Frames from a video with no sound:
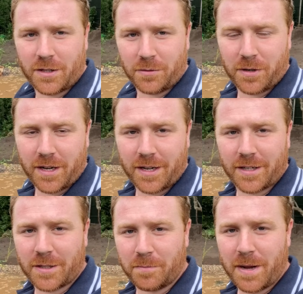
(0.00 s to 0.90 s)

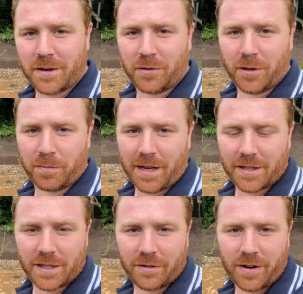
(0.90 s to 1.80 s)
to bed all the
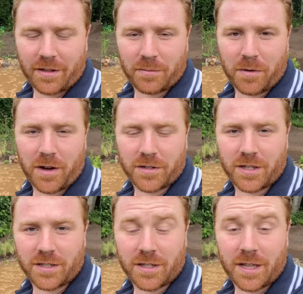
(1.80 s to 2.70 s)
plants in around the
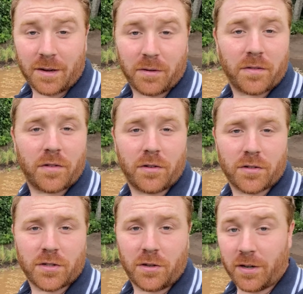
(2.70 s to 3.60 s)
margins, and they will of
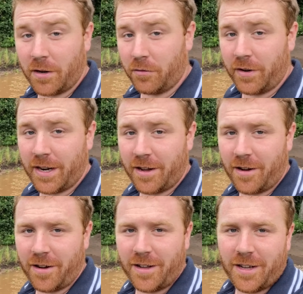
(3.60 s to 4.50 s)
course soon, and already
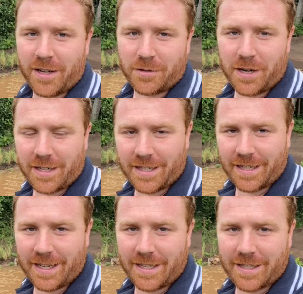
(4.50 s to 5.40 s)
are
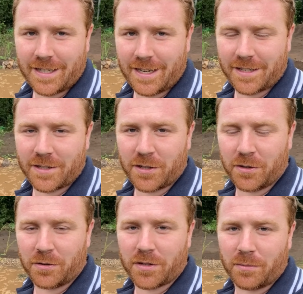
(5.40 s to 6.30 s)
attracting insects
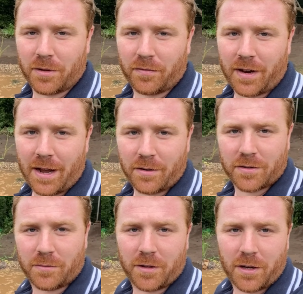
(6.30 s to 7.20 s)
to some of the flowers,
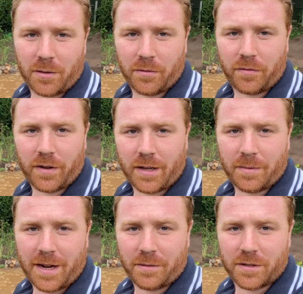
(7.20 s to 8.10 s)
some of the common
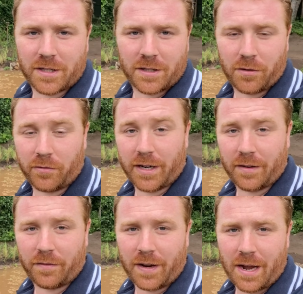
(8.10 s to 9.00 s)
fleabane already
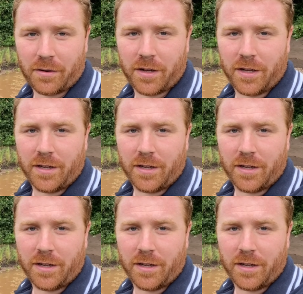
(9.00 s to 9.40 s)
in flower,